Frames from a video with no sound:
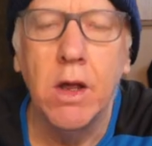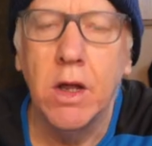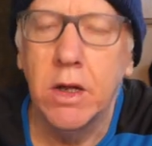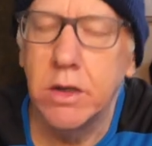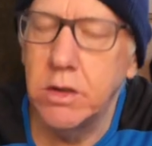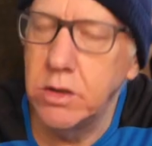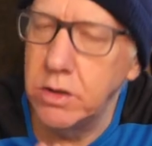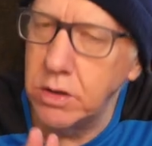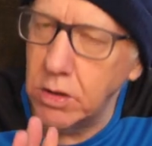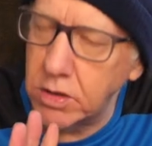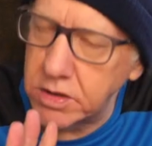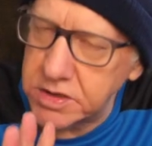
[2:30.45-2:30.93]

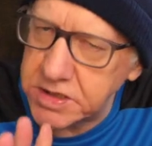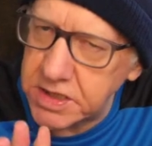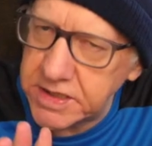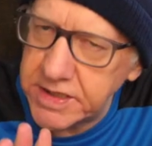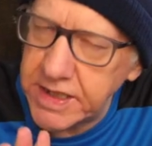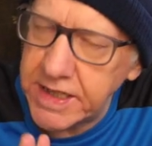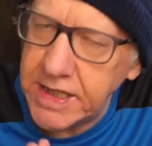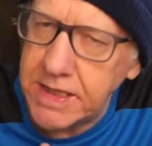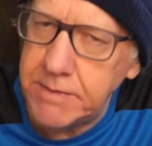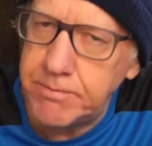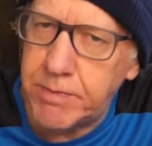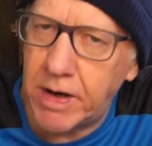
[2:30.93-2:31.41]
not an
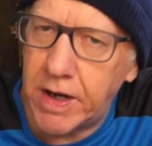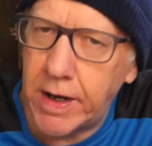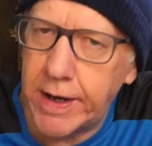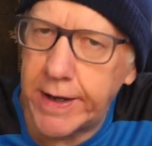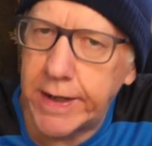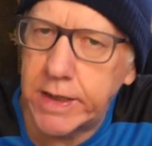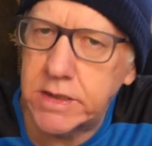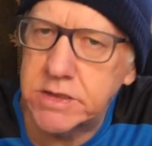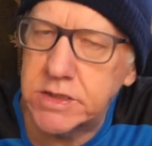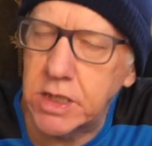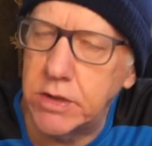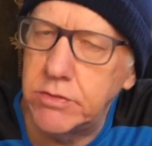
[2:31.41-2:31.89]

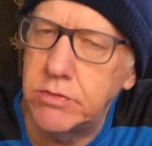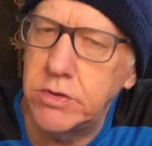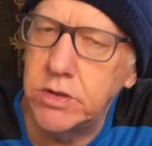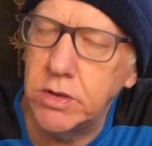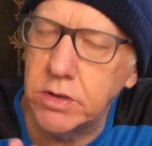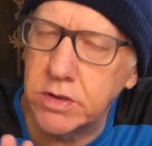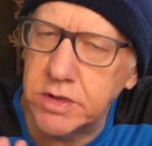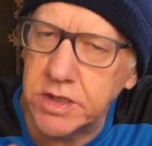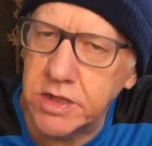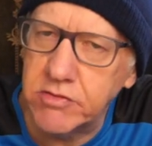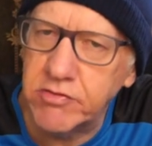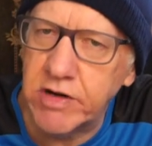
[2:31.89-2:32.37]
e-bike, so
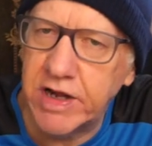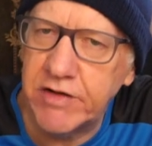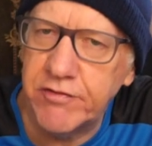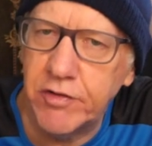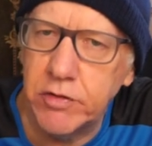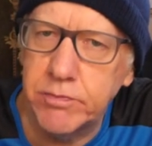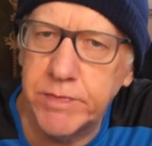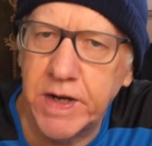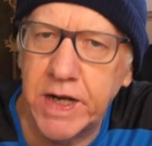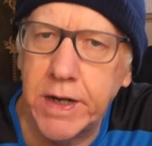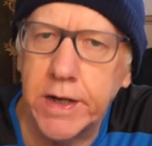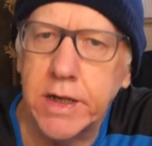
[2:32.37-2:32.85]
not a
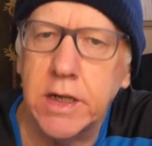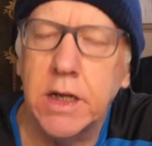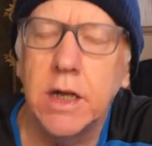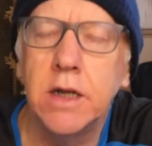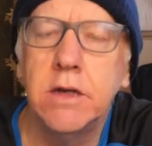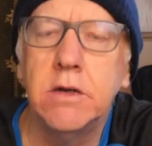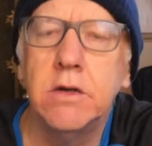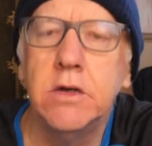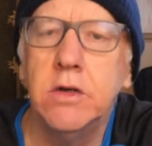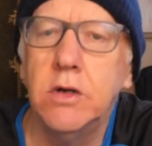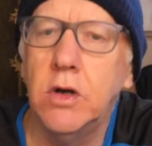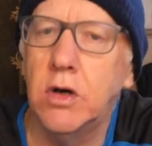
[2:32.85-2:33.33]
gravel bike
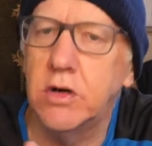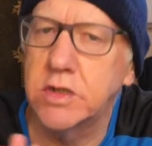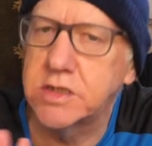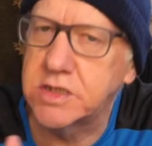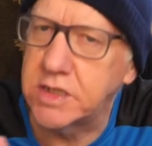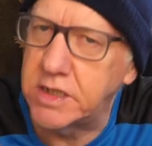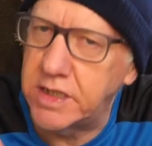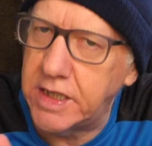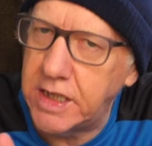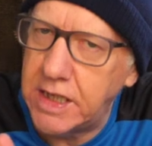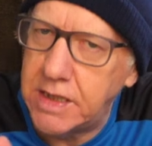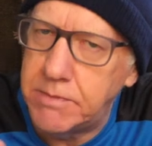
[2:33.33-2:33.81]
and not
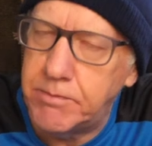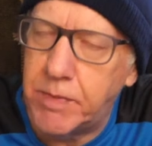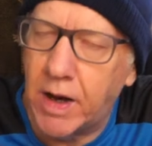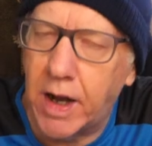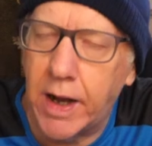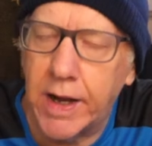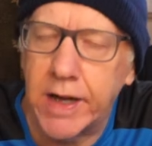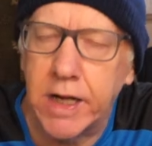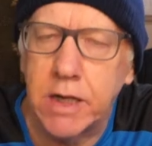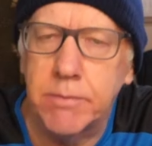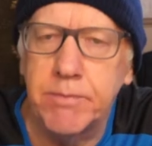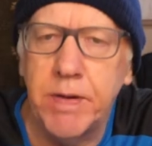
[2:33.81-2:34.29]
an
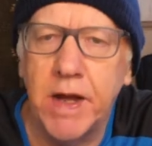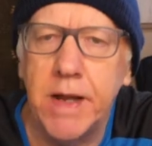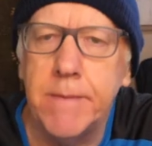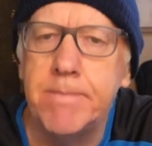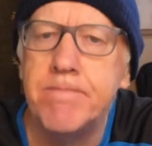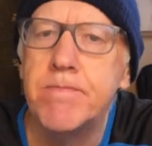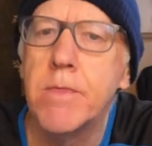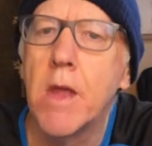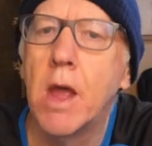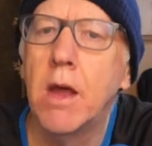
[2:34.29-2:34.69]
e-bike, but